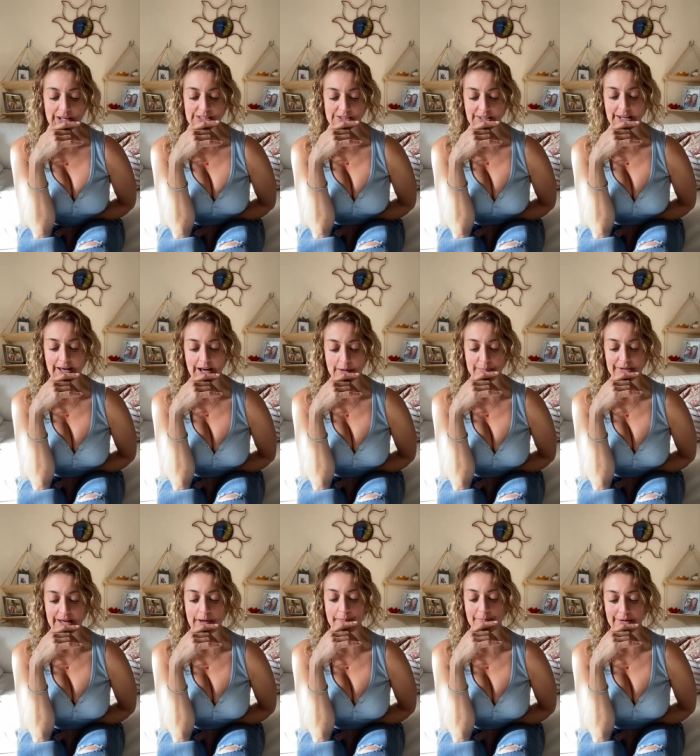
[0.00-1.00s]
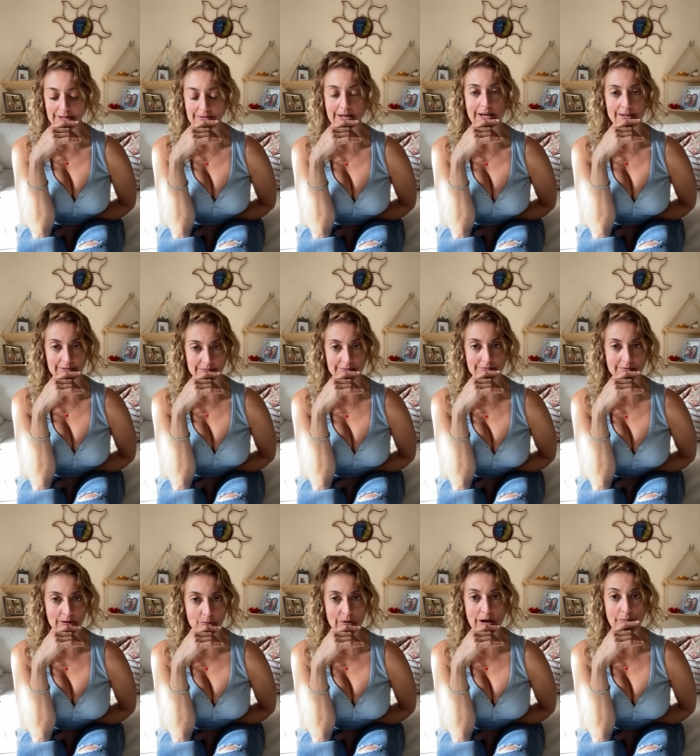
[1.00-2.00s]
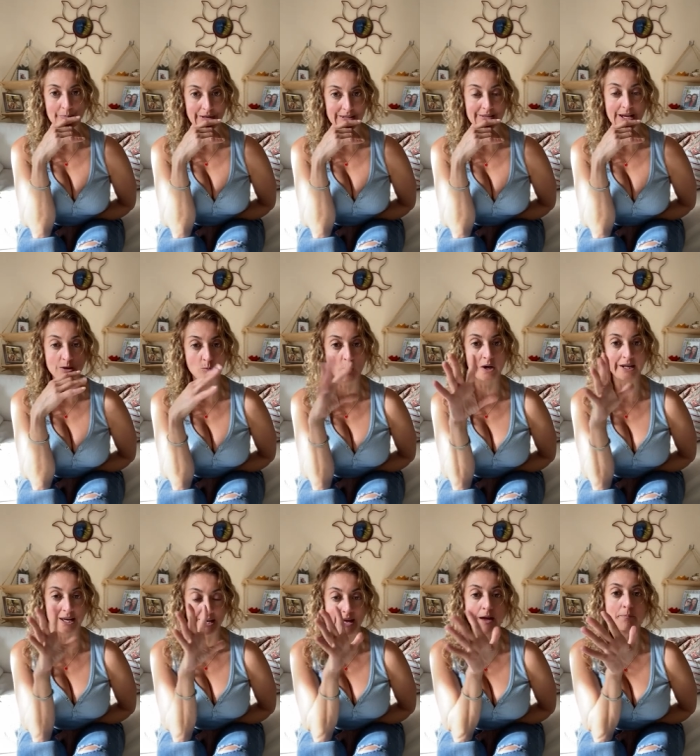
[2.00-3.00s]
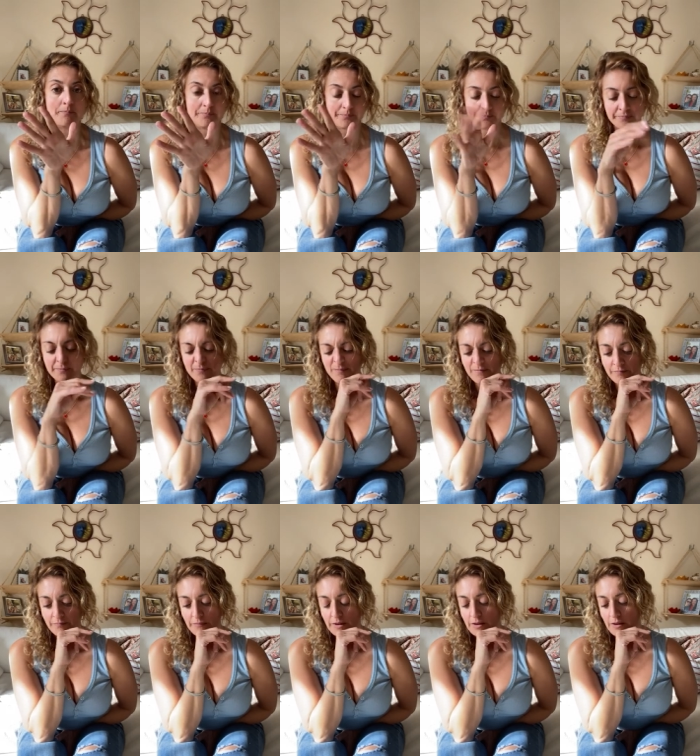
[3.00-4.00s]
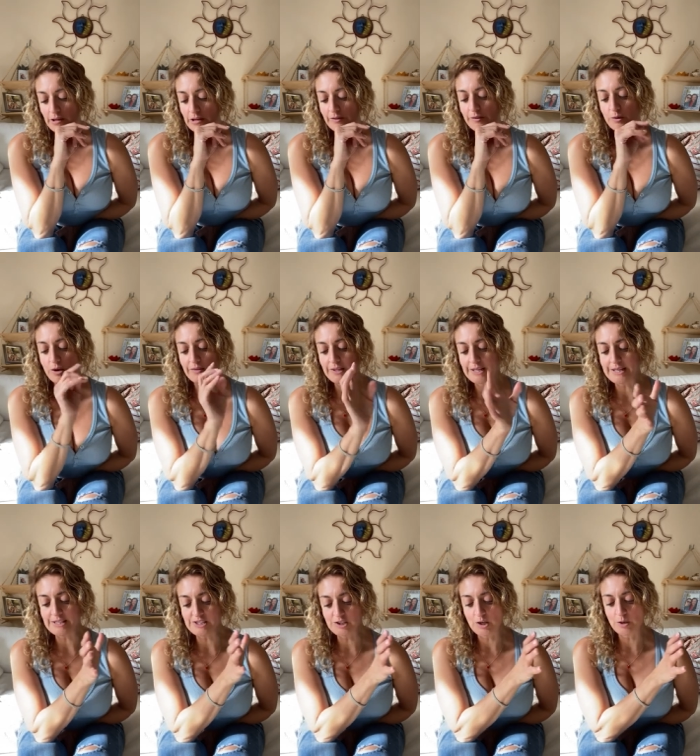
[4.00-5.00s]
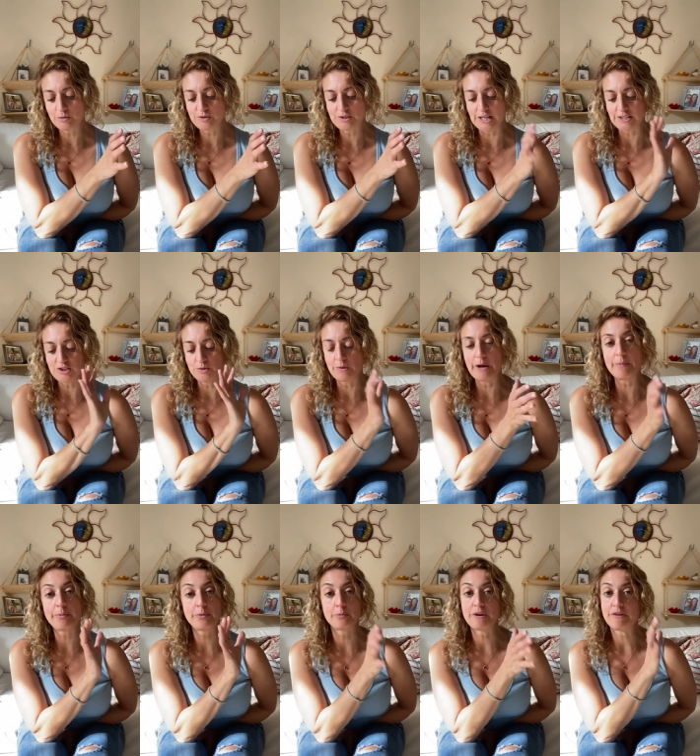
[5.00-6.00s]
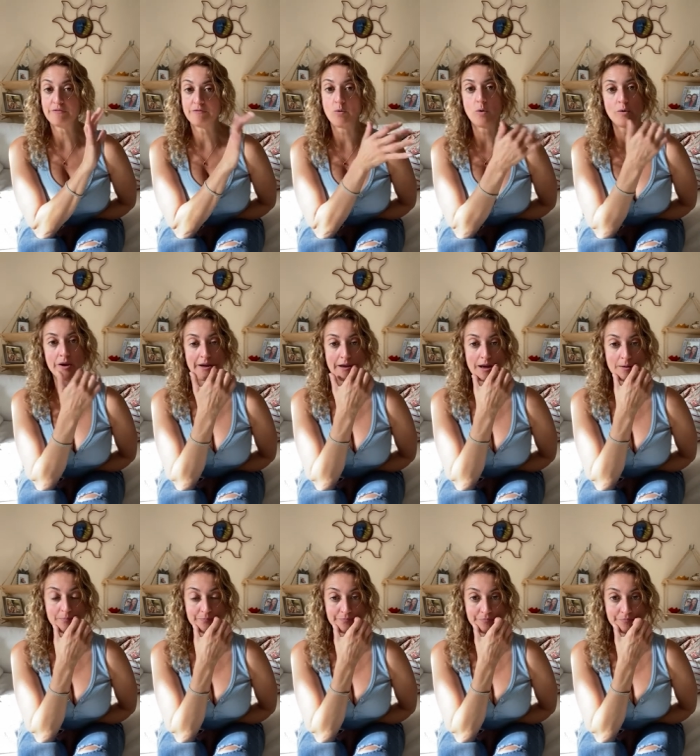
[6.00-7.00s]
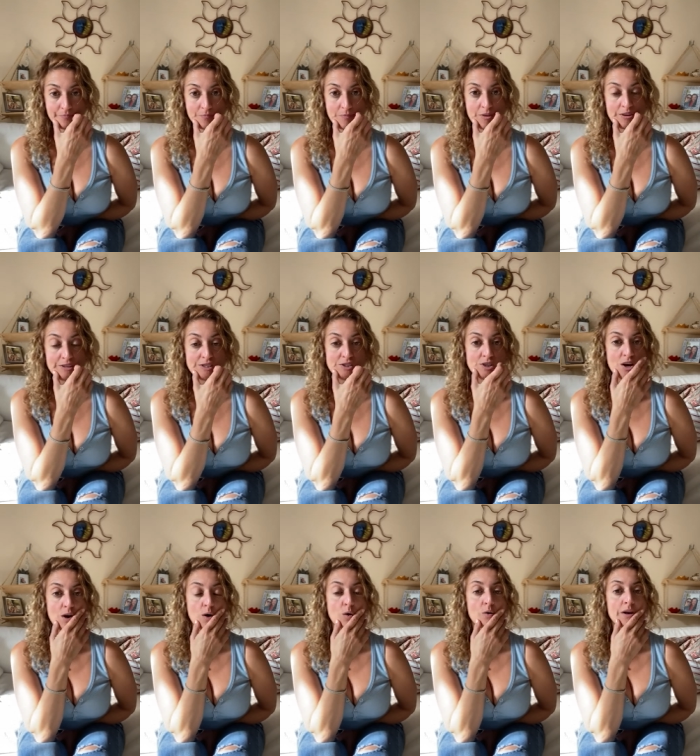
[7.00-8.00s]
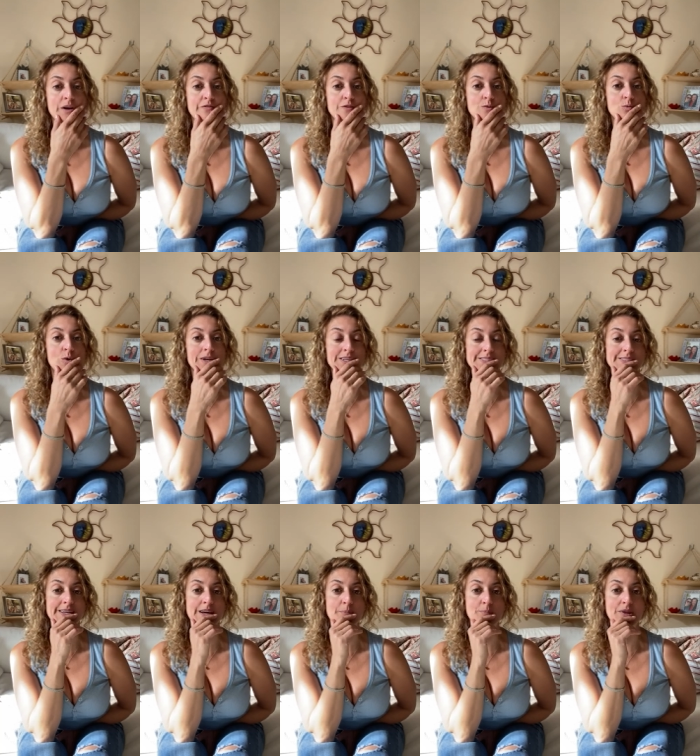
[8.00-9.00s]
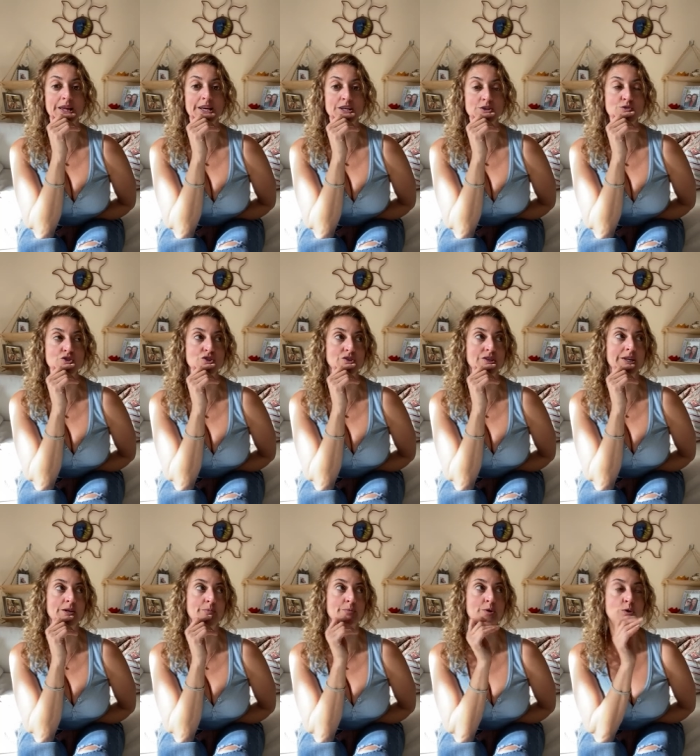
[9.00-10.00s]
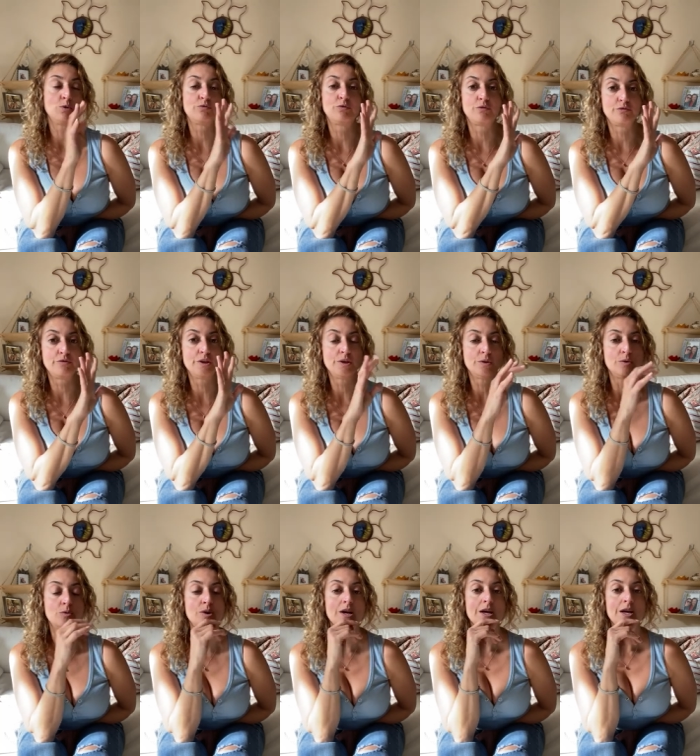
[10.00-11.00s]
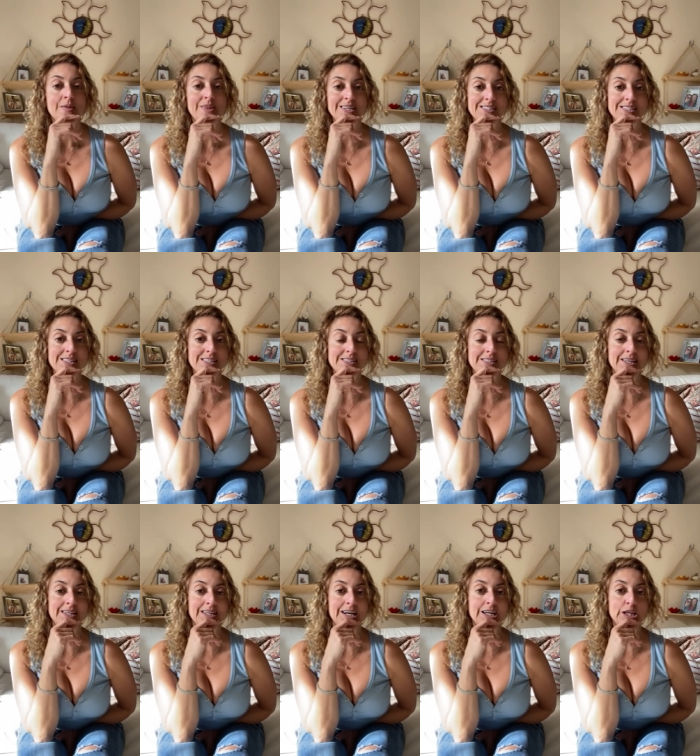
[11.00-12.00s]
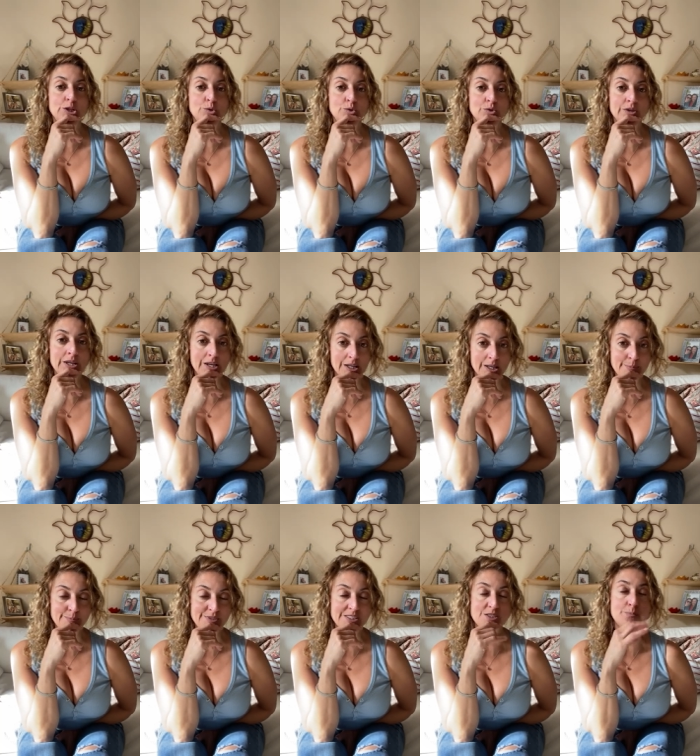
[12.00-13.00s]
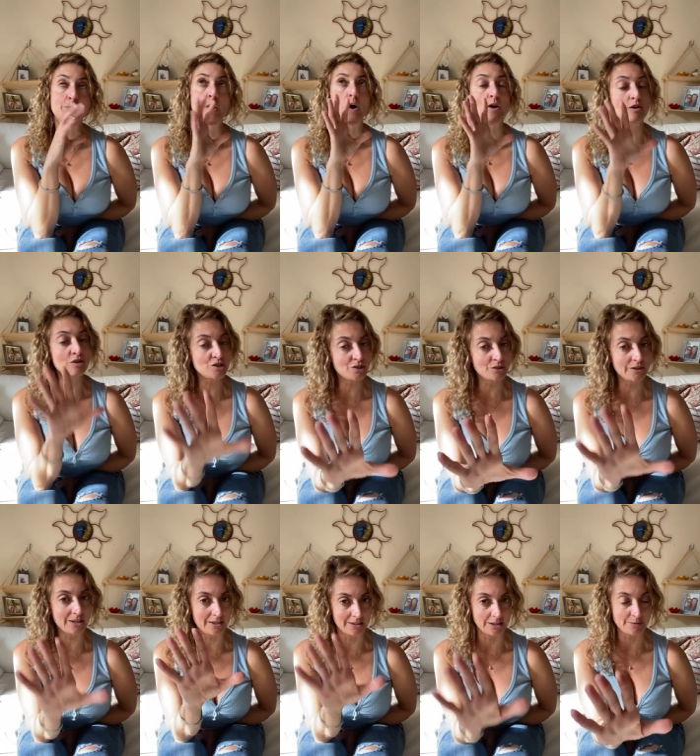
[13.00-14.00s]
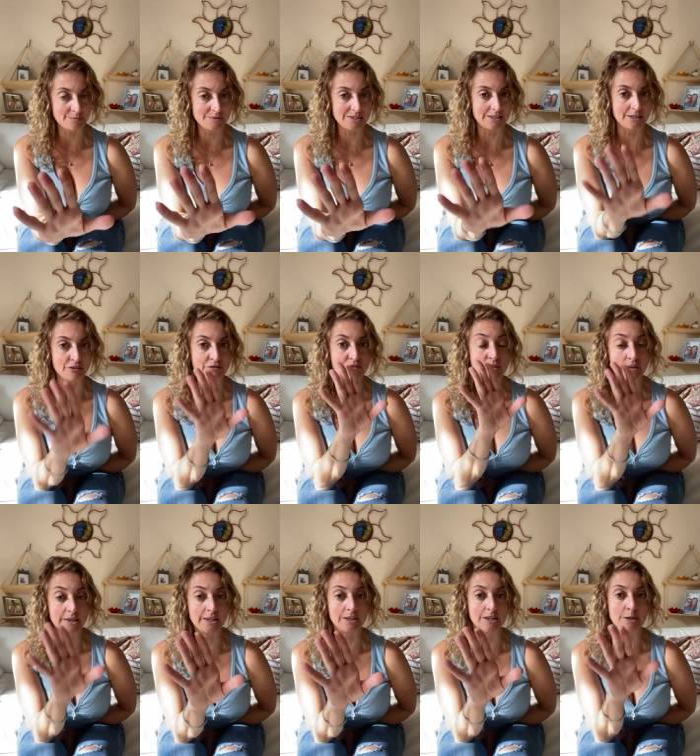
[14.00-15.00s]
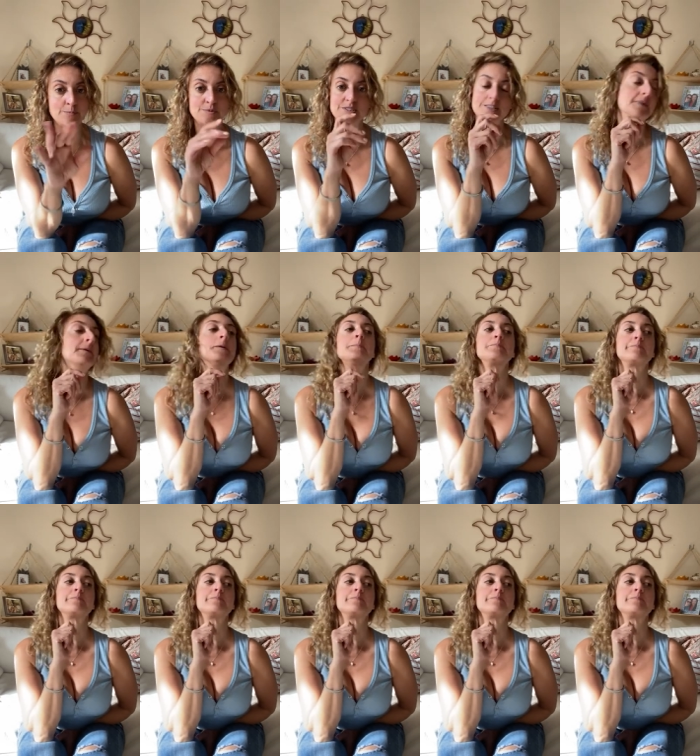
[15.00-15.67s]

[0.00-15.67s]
it's going to happen at midnight, around midnight, 1 a.m. If you're on the east coast, that's around 3, 4 a.m. So if you want to stay up late, you should get a beautiful view. This is a lunar eclipse. It's a partial eclipse, not a full eclipse.